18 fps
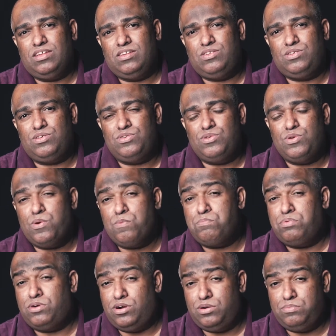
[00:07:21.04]
to no
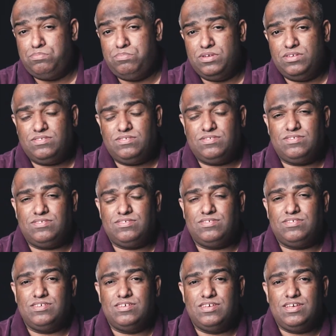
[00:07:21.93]

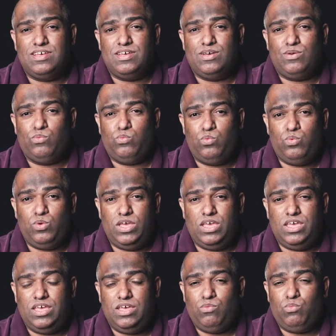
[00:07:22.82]
purpose.
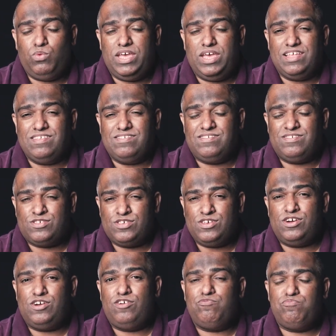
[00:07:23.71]
We can
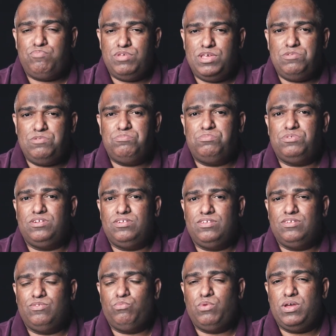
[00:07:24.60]
serve
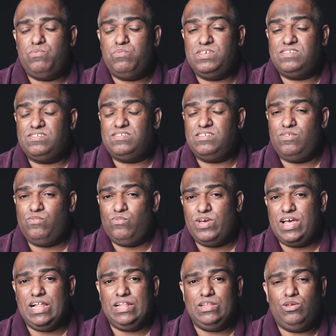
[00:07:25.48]
people when we see
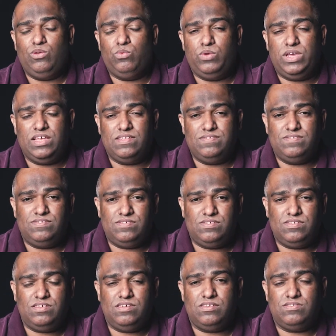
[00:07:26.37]
value. We can
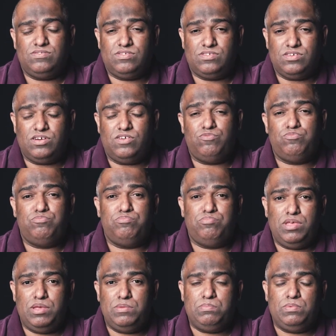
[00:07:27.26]
serve
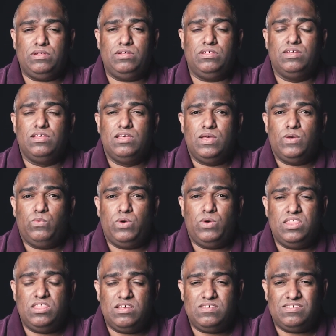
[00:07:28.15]
people
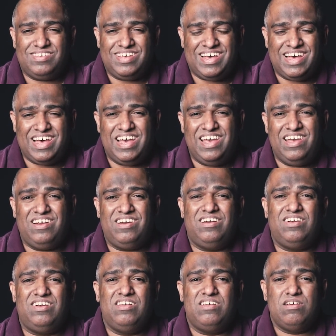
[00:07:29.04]
when there's a
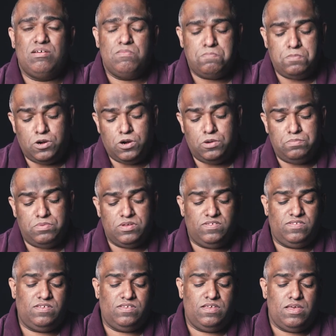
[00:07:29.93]
higher
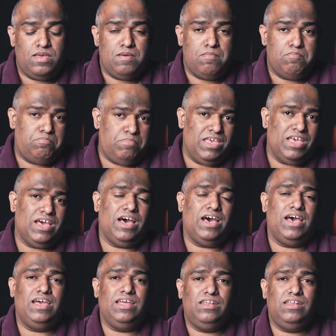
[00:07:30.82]
purpose
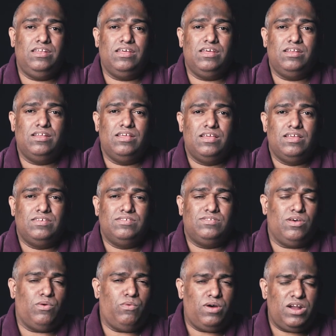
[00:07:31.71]
behind it.
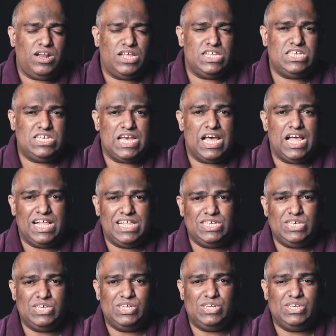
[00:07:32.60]
So I want to
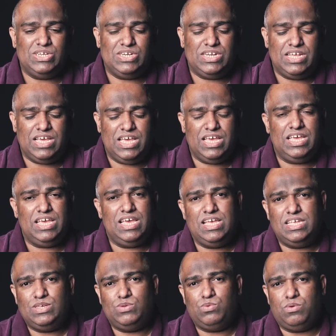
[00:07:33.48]
challenge you today,
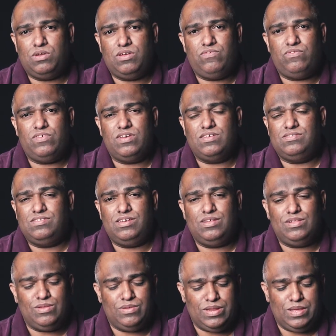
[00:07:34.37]
each one of us,
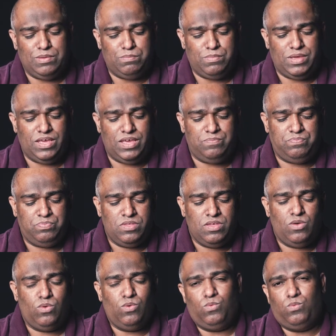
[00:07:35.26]
including me,
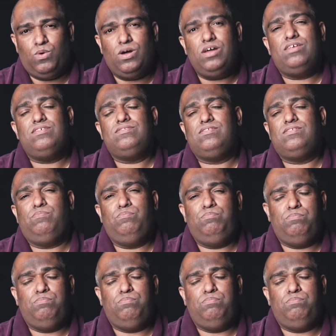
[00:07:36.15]
what is the